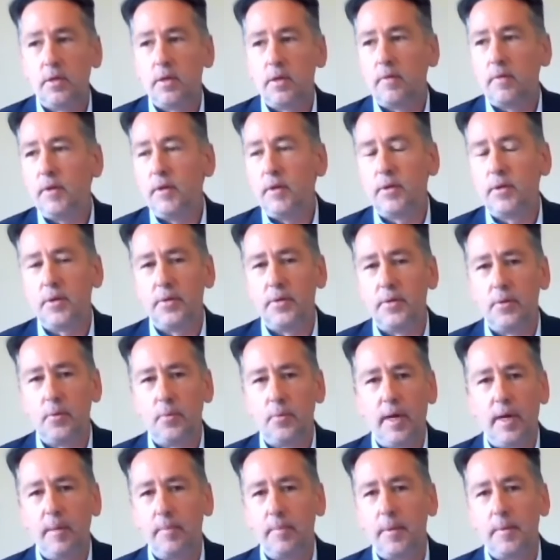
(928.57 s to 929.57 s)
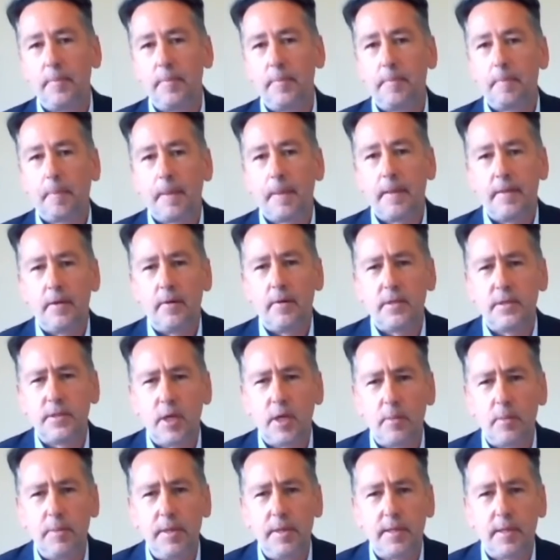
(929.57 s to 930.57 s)
If you look on the web, there are
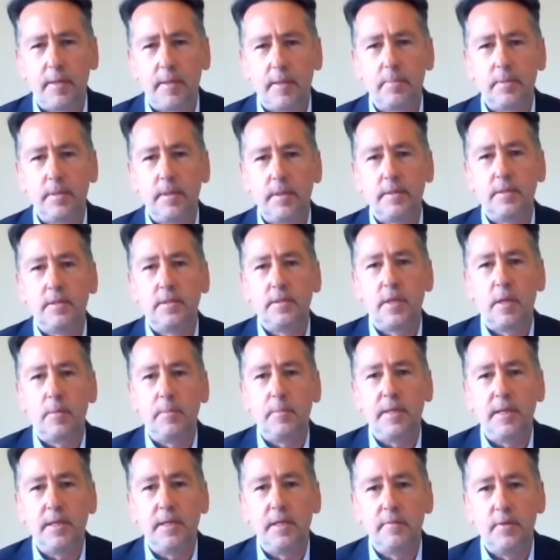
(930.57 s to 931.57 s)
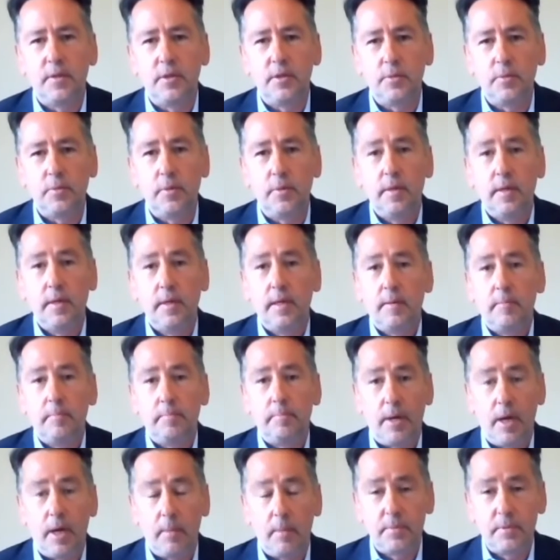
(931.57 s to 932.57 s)
so many companies and so many individual
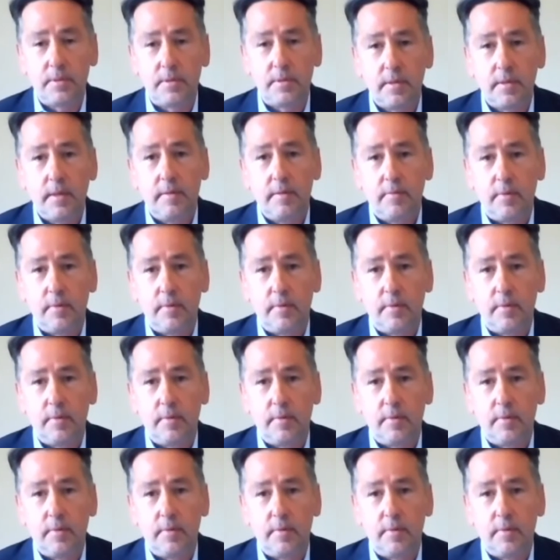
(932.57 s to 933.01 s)
pubs,